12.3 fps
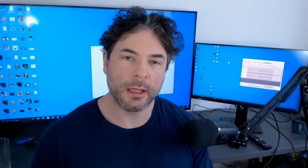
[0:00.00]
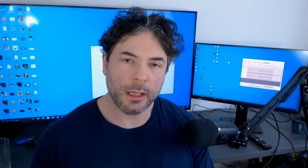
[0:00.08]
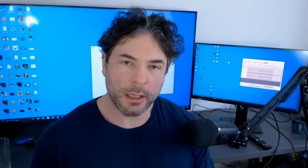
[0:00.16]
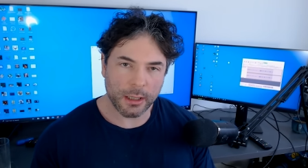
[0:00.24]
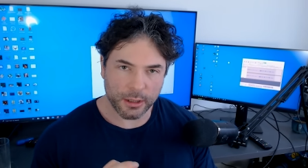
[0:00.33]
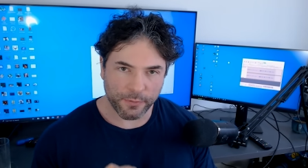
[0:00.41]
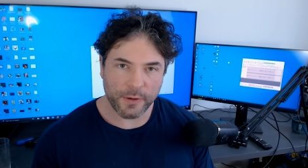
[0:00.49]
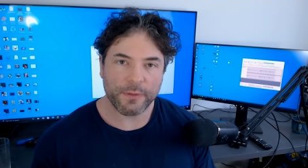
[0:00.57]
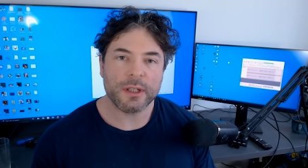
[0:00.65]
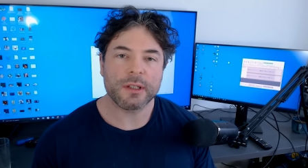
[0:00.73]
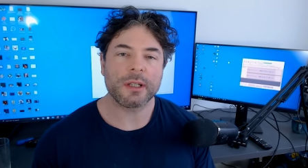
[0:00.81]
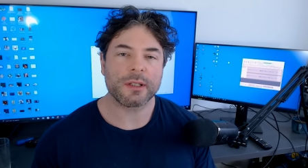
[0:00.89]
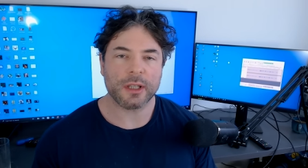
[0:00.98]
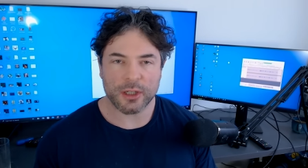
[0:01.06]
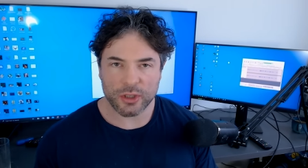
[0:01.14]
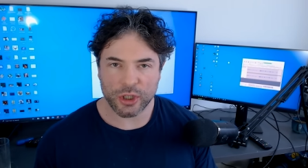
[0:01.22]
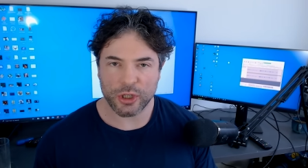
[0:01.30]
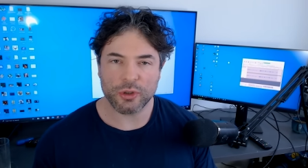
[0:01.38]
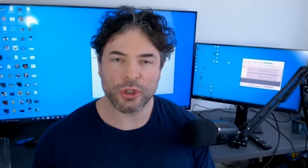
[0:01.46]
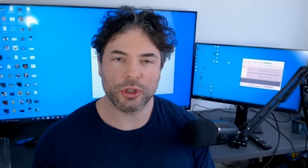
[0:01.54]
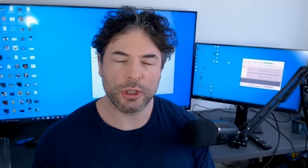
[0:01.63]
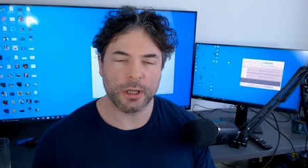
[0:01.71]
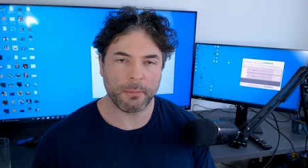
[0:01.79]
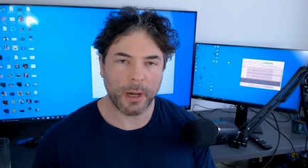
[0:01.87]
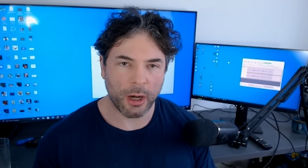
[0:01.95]
The 56 execution
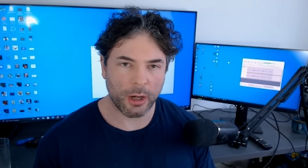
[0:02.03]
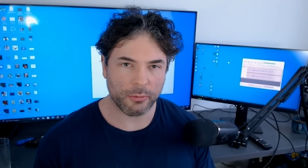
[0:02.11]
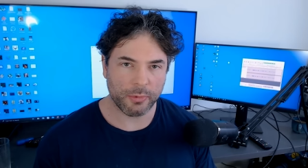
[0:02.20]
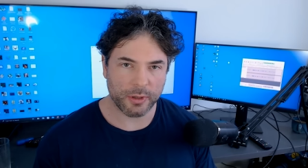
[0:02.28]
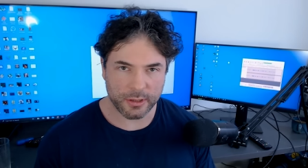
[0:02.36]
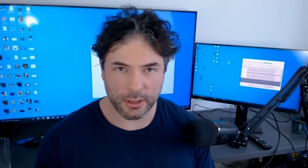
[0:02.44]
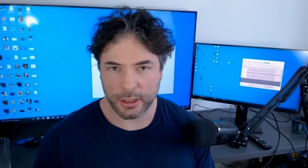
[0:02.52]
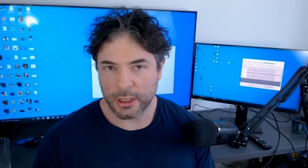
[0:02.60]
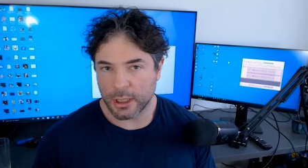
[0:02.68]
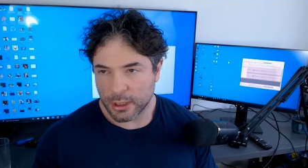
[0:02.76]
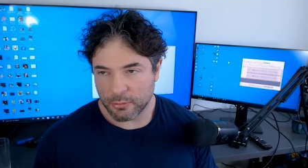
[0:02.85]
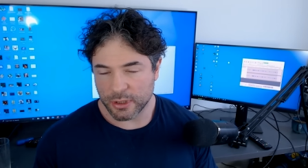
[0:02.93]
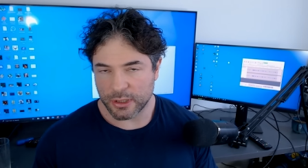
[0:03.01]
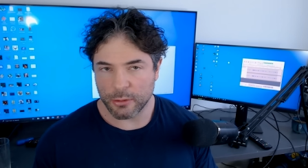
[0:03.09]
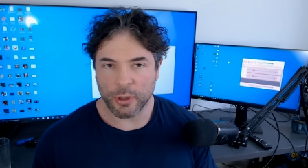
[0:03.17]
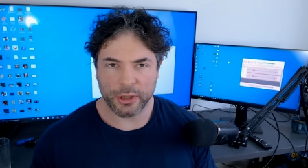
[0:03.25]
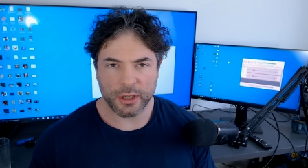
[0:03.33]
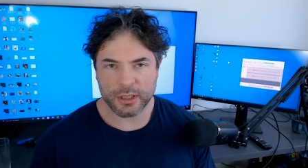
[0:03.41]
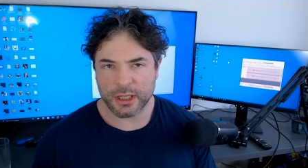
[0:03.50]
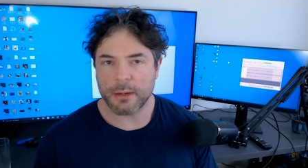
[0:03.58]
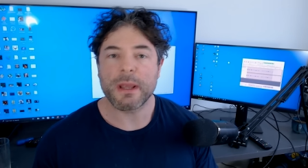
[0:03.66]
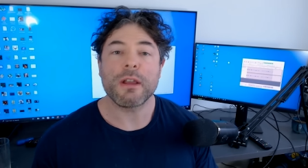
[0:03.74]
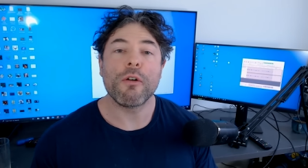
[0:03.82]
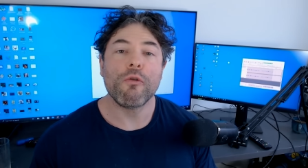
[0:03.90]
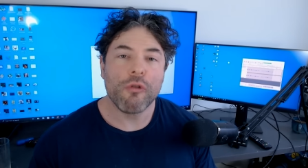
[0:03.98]
unit part was the, was the one that's going to
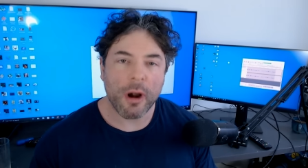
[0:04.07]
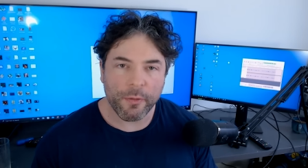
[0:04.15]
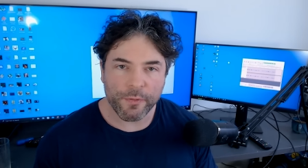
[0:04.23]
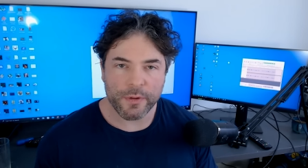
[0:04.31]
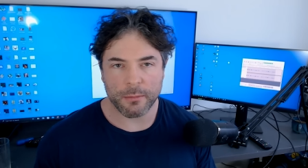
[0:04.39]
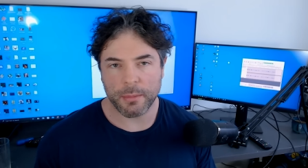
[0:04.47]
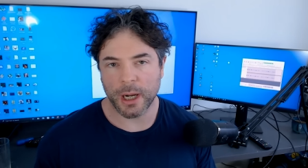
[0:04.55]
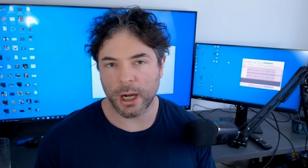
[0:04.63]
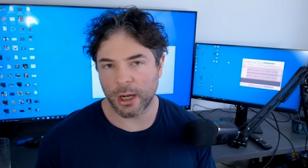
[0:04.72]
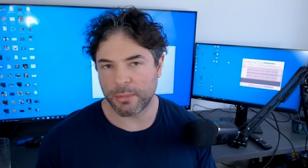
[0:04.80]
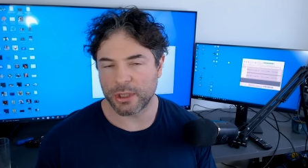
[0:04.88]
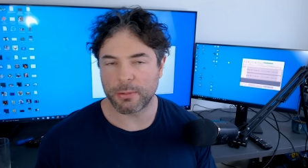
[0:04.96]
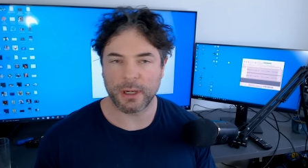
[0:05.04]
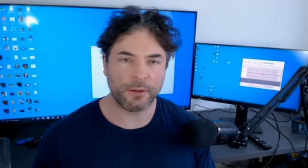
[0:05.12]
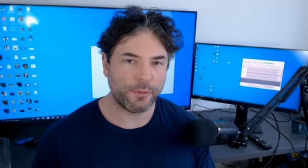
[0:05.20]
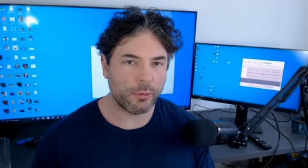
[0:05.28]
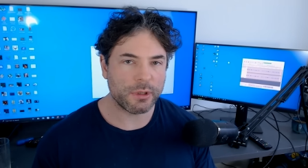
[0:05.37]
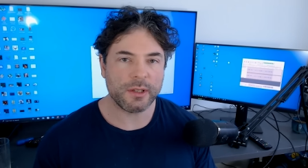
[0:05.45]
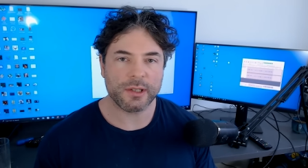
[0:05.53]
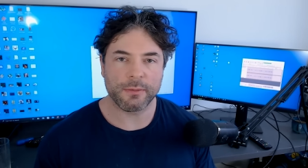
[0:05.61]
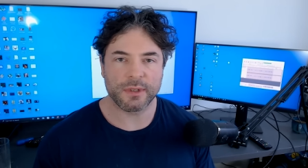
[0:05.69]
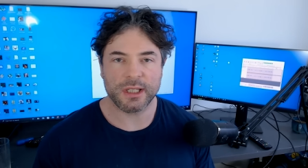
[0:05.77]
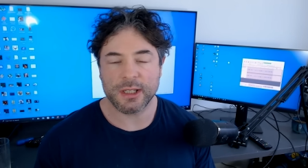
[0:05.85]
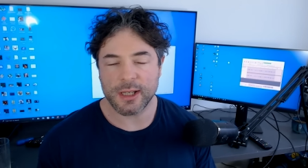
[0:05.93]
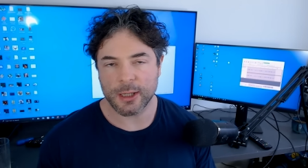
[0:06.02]
be roughly on par between a 4070
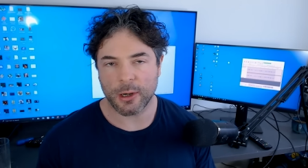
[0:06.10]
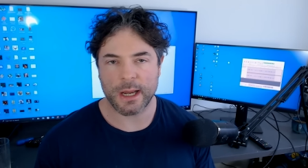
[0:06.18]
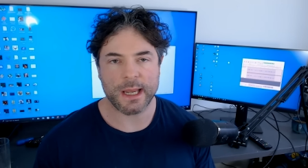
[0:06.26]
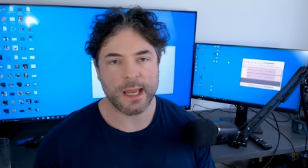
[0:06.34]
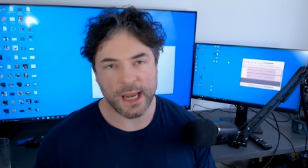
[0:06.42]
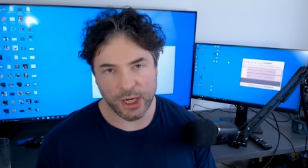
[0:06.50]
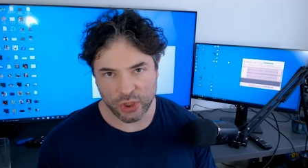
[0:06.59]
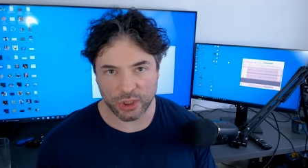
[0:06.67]
Ti-ish and a